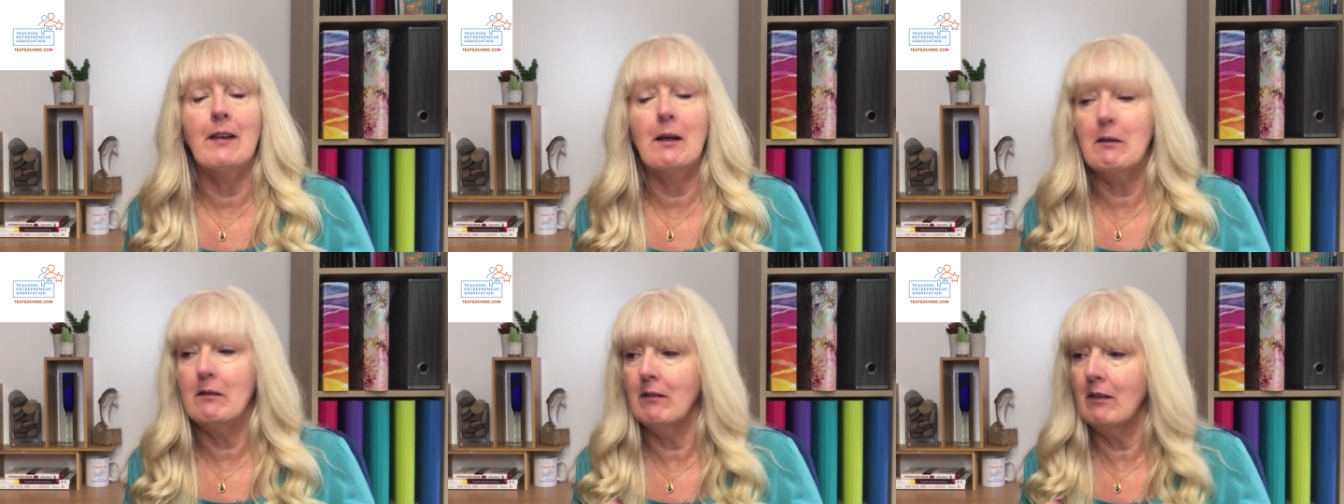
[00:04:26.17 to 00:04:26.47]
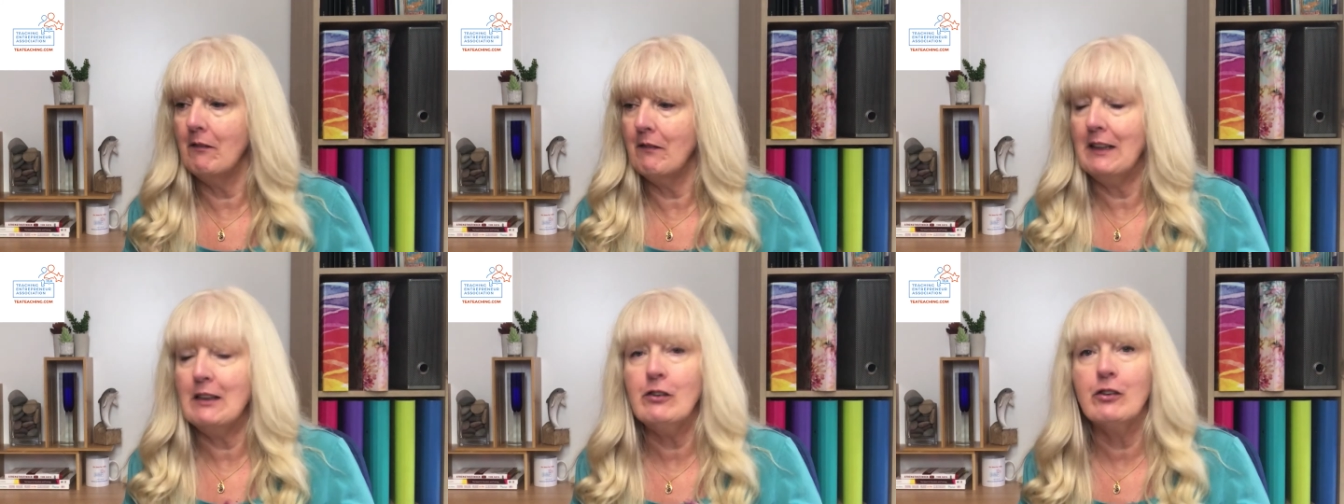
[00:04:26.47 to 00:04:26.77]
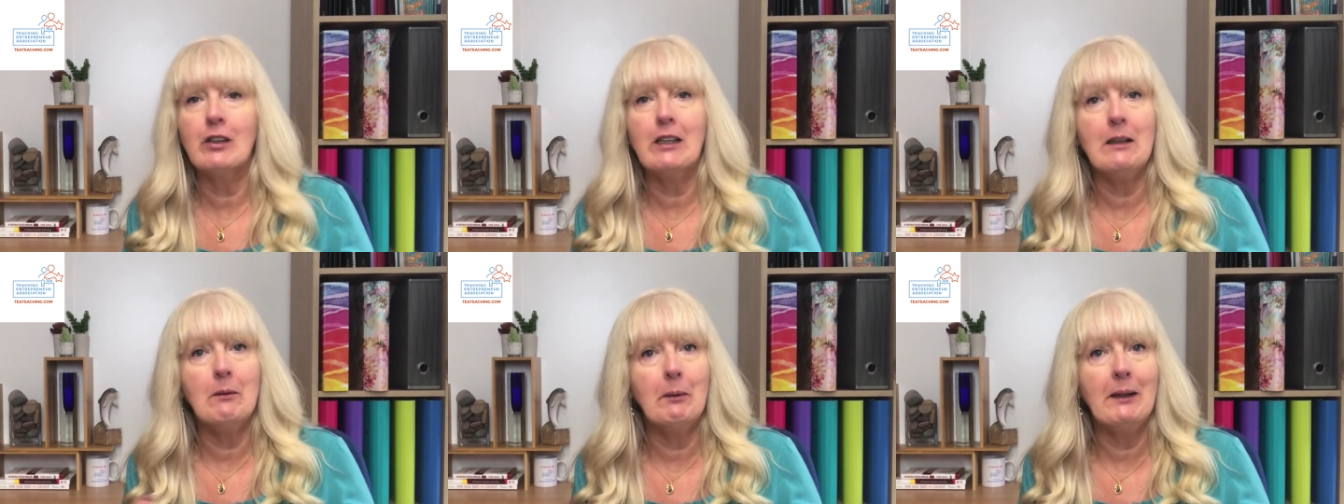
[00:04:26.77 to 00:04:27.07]
Then
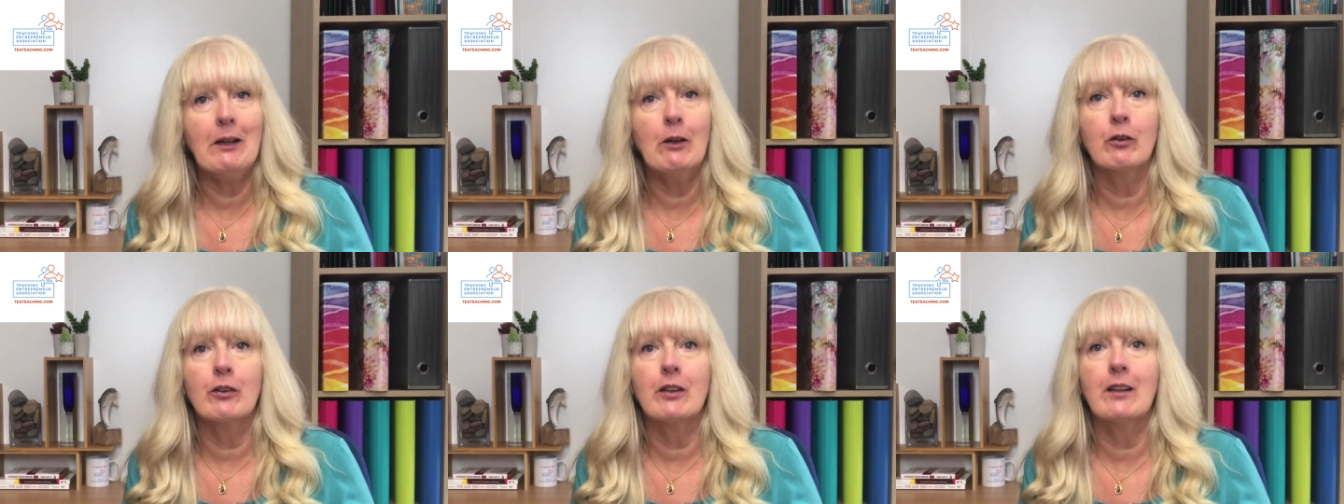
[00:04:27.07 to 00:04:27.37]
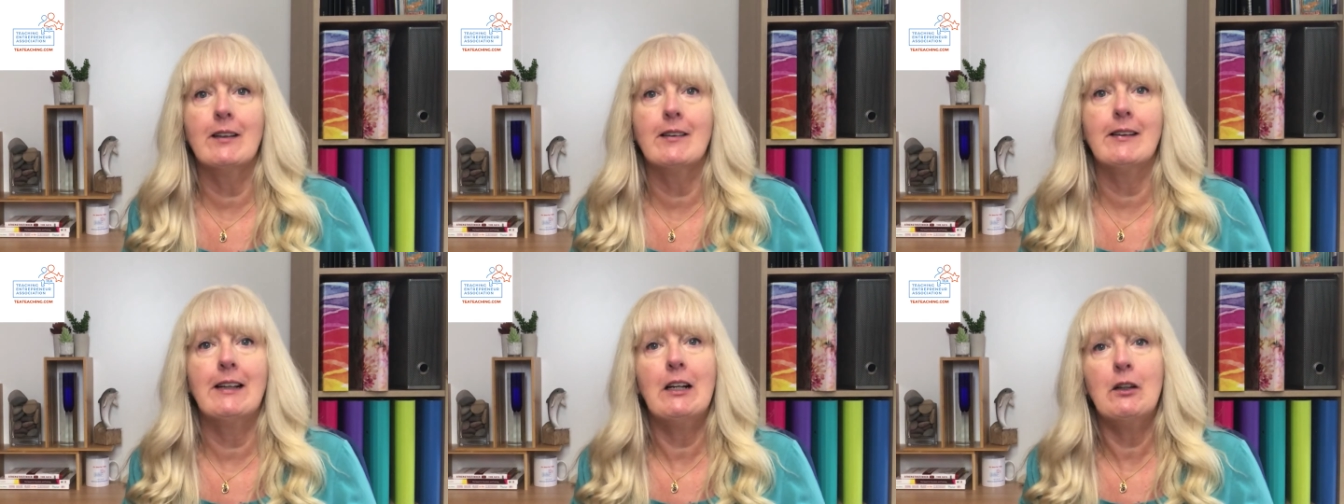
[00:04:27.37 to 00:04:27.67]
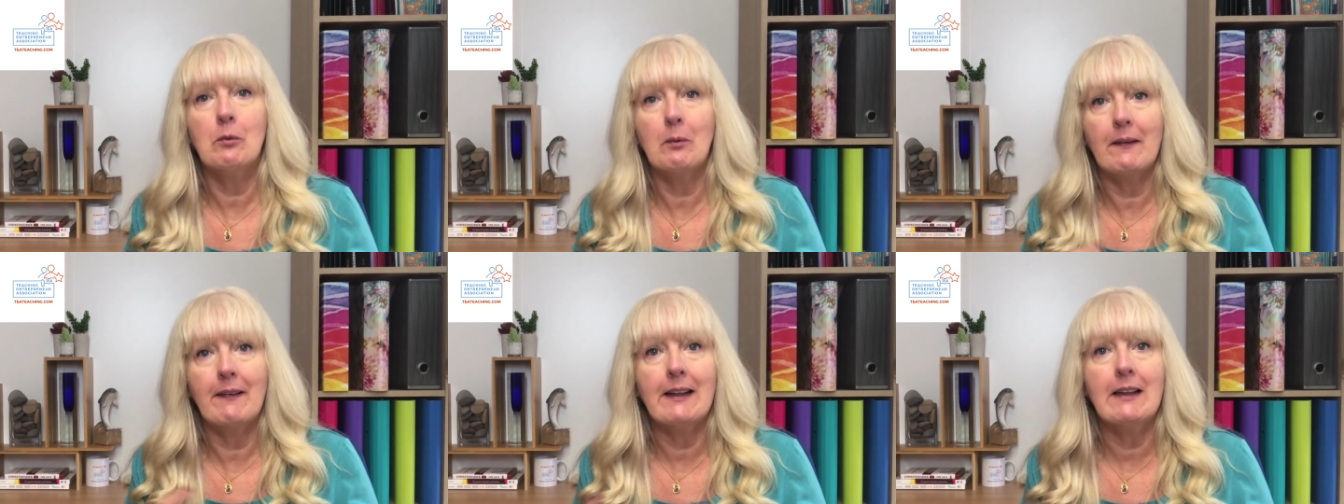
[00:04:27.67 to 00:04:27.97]
eventually we got to the
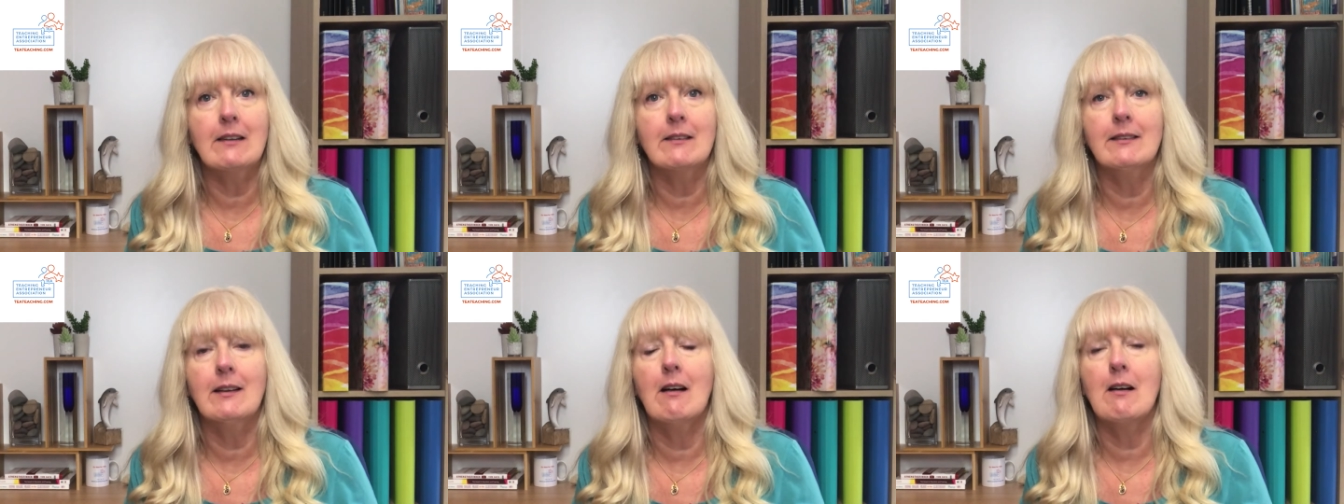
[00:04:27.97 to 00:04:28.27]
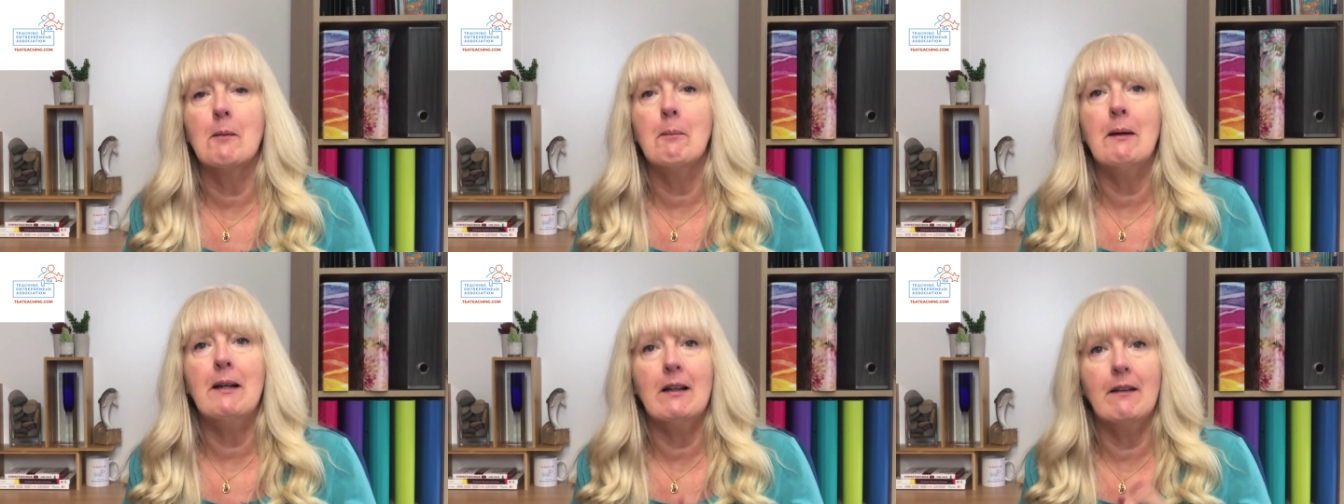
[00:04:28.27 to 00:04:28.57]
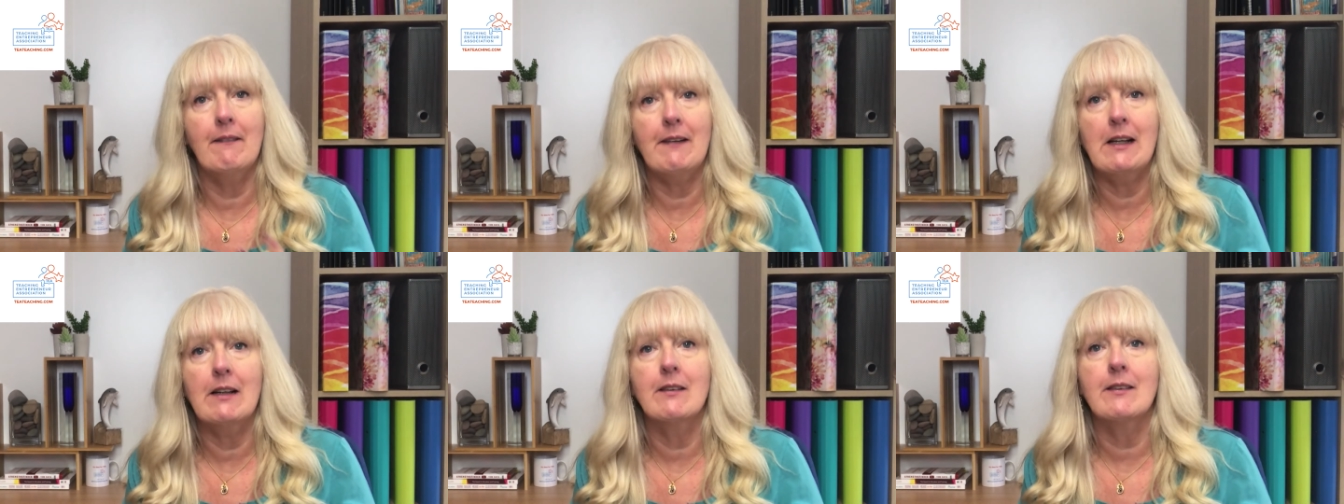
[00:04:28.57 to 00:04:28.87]
stage where they could type in
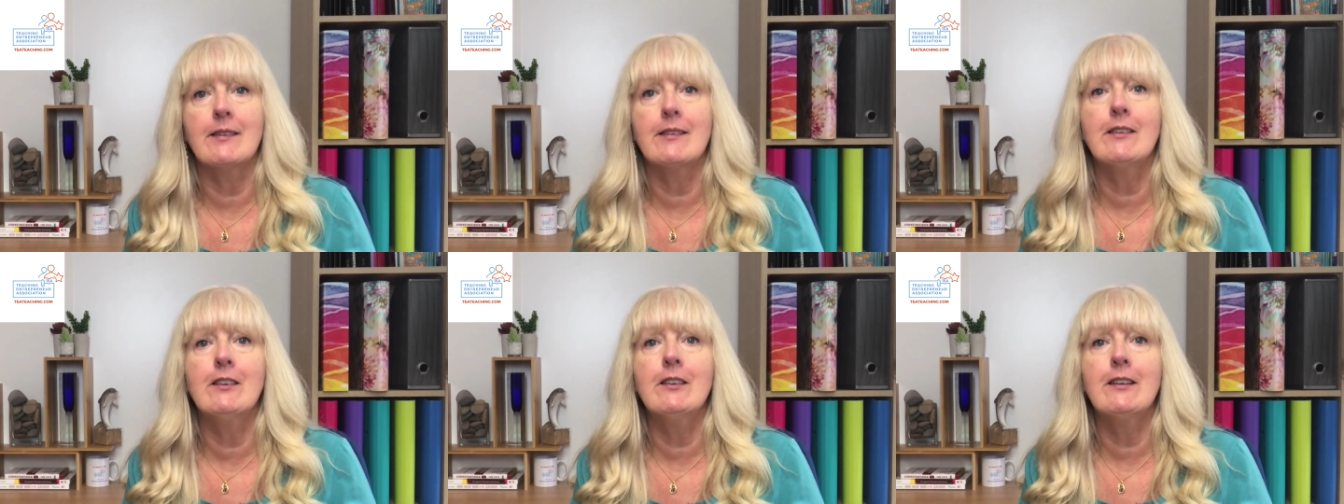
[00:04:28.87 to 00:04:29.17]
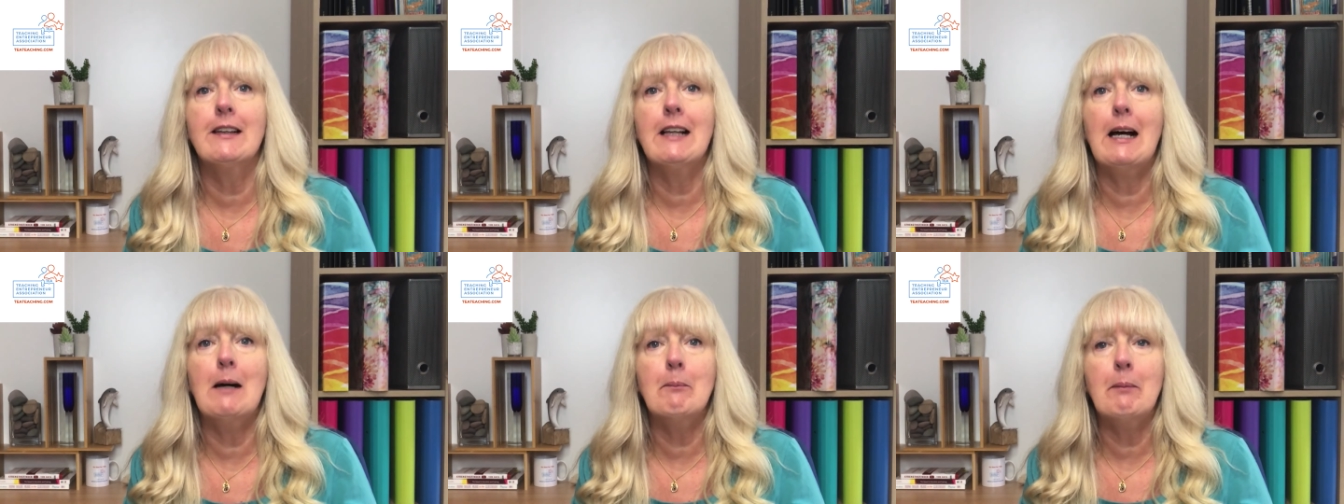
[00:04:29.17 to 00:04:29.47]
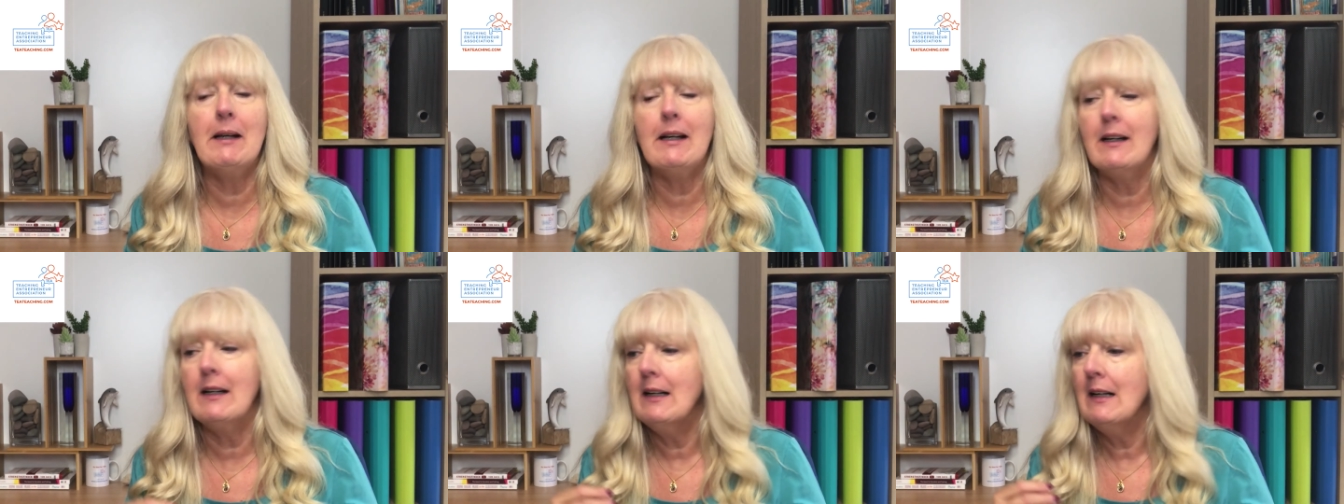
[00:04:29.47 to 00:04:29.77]
and they understood that
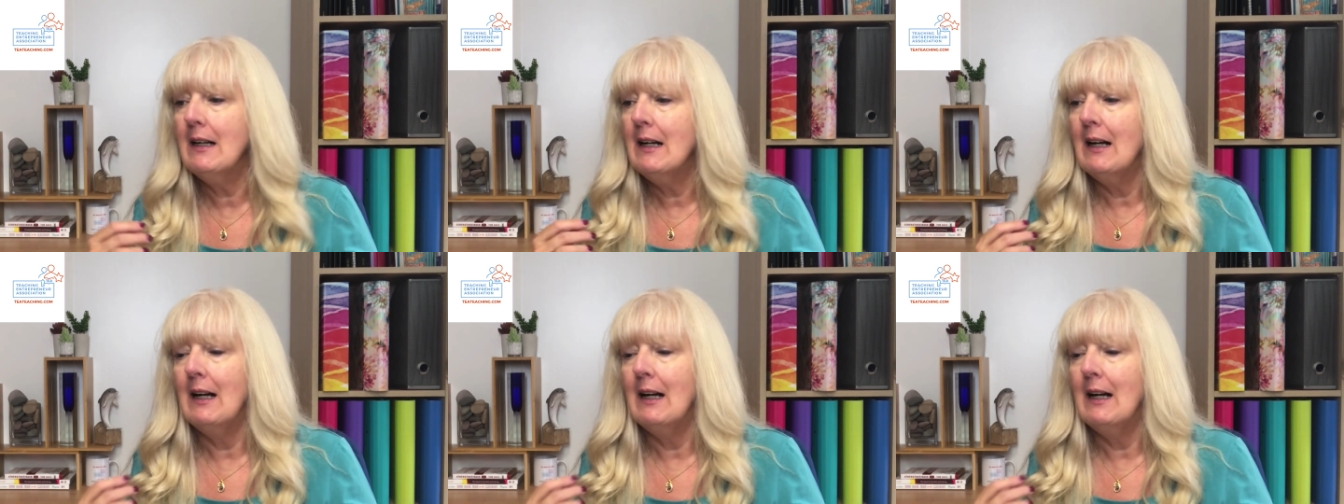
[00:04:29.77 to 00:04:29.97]
bit